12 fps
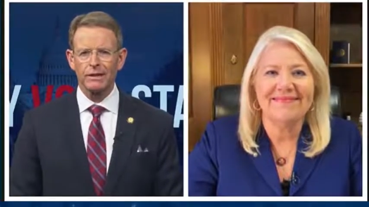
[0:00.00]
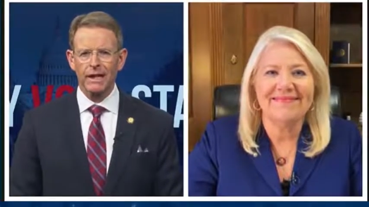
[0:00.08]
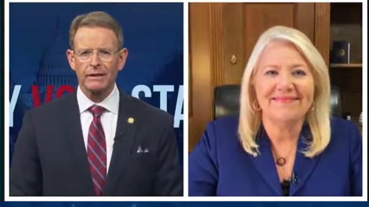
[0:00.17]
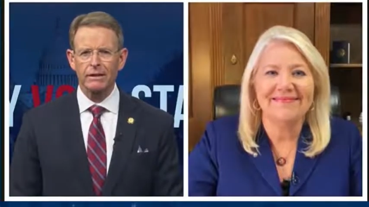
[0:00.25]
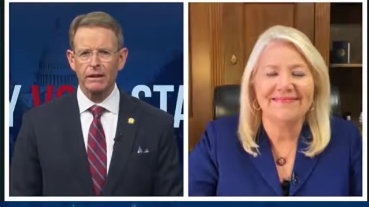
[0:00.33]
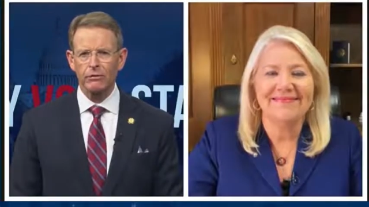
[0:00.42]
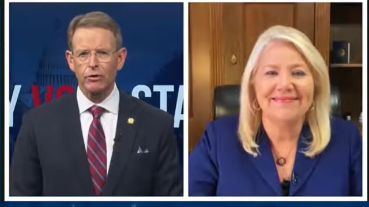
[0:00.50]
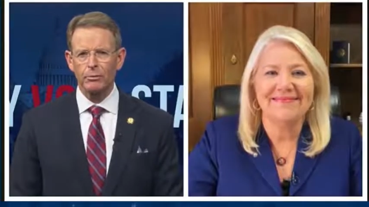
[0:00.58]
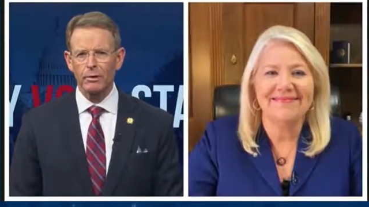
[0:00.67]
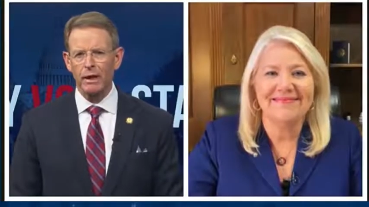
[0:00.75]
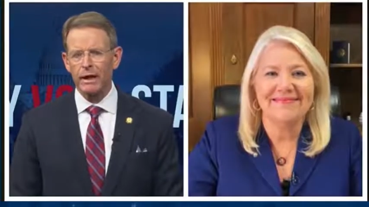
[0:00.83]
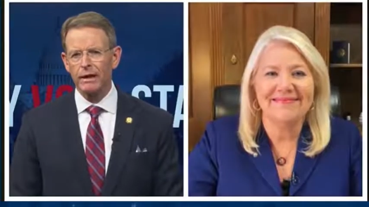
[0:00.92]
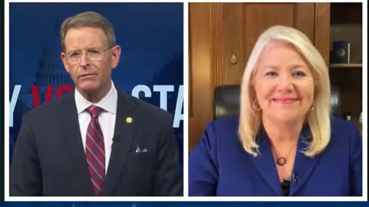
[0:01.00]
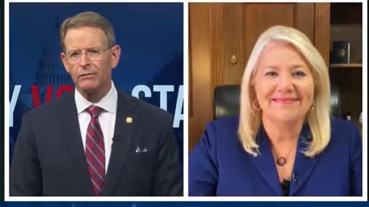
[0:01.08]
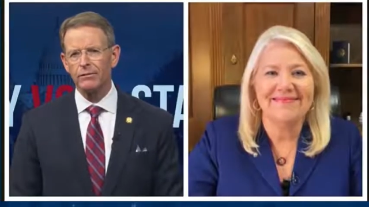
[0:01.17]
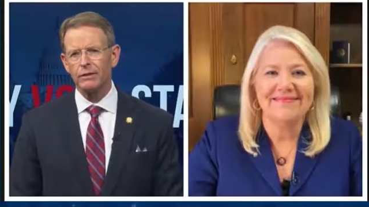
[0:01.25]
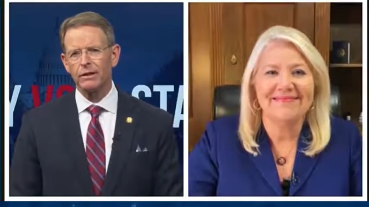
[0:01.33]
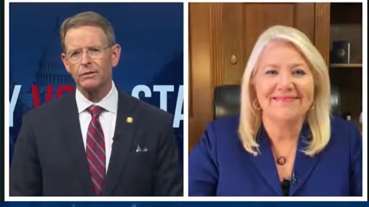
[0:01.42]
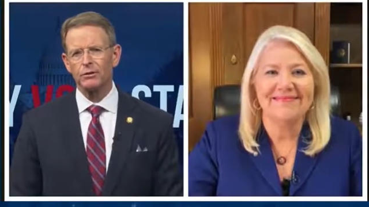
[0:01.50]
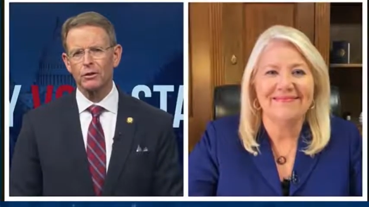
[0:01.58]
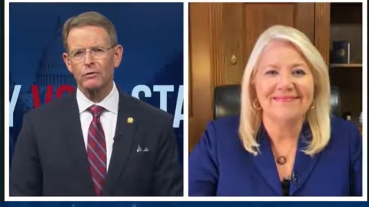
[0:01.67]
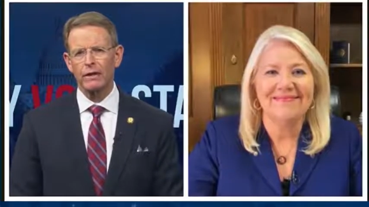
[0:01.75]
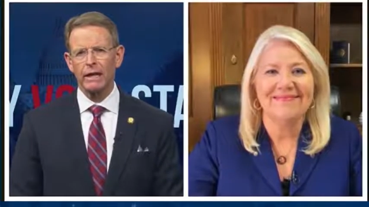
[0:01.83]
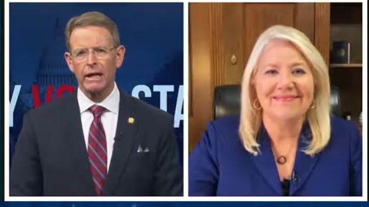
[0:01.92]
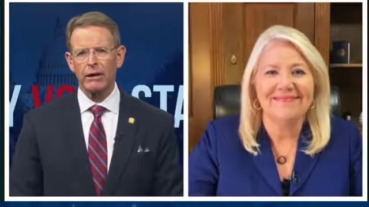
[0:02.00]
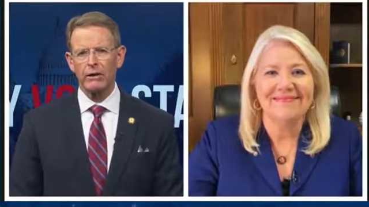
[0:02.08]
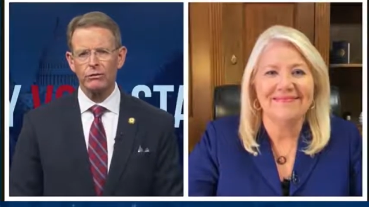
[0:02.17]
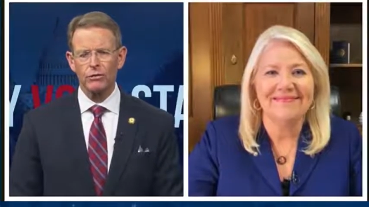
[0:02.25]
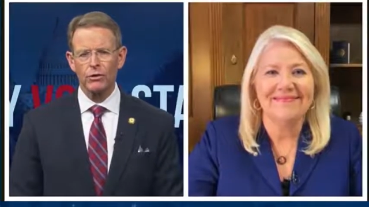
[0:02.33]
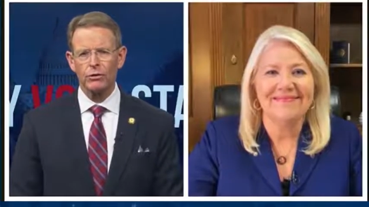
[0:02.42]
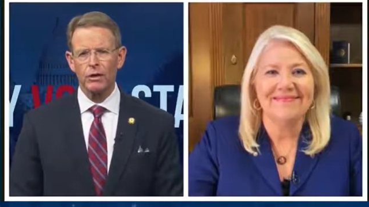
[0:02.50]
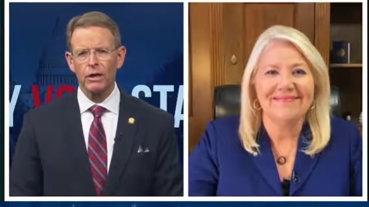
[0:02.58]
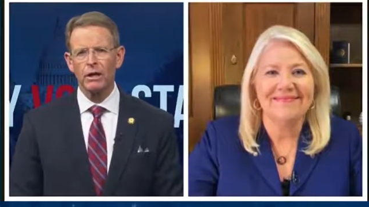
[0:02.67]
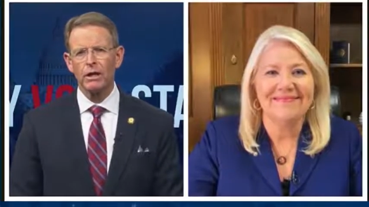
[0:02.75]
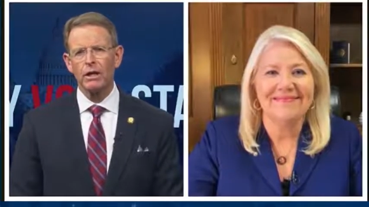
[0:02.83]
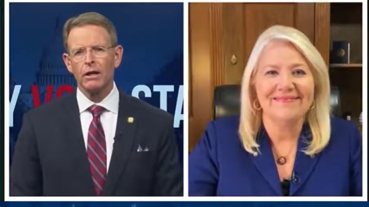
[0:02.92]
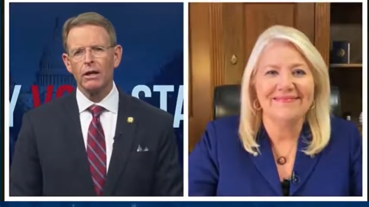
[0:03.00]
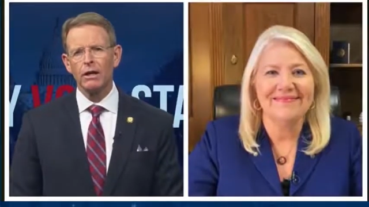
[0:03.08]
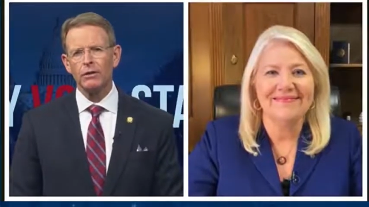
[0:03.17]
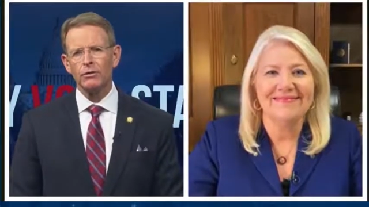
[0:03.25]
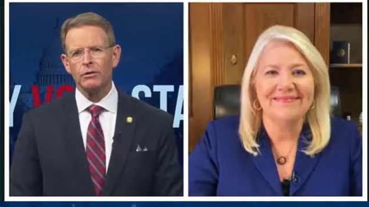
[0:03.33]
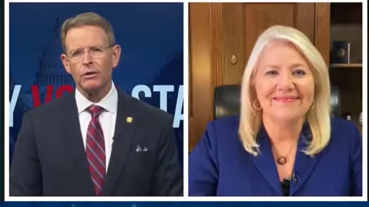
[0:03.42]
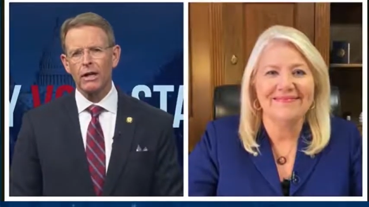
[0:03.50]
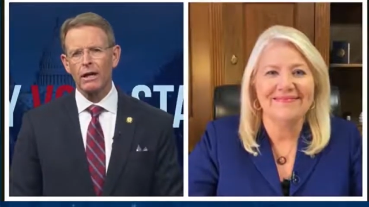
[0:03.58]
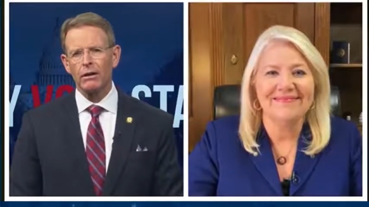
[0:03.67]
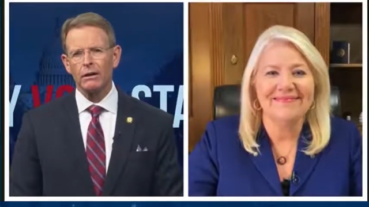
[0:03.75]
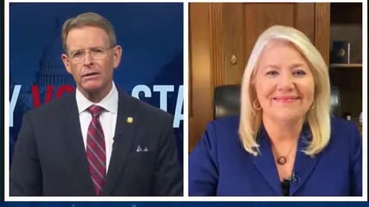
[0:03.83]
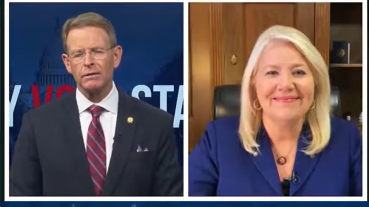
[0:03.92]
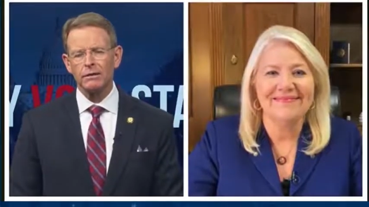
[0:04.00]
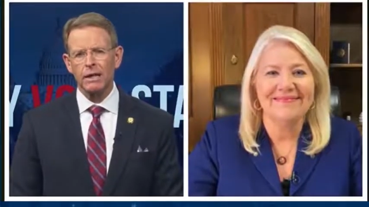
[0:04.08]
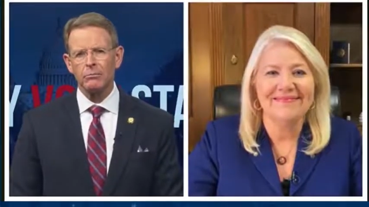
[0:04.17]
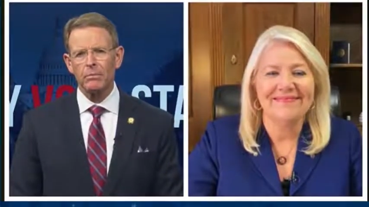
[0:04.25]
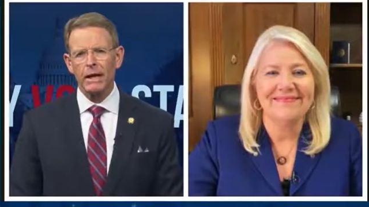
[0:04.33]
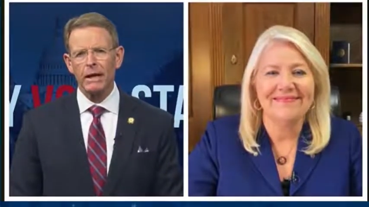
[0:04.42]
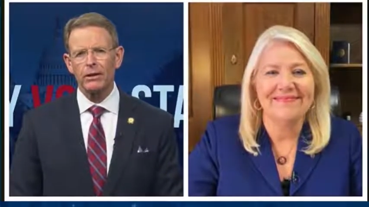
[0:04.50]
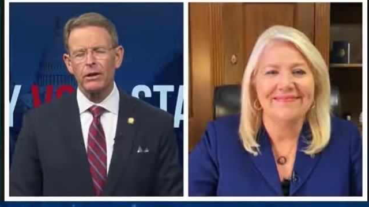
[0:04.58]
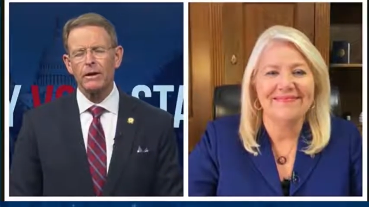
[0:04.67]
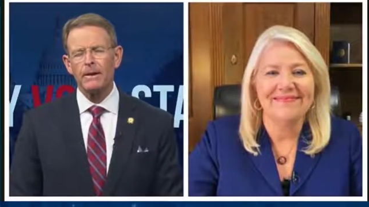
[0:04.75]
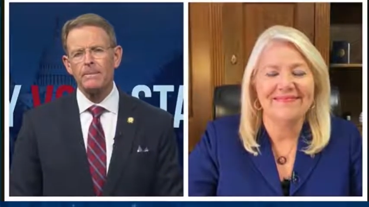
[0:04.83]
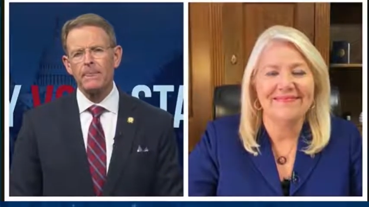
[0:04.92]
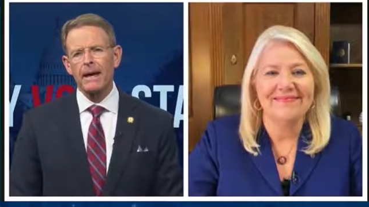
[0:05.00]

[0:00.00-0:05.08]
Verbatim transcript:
Speaker 1: the sanctity of human life. Uh, serving in Arizona, uh, you carried the same banner.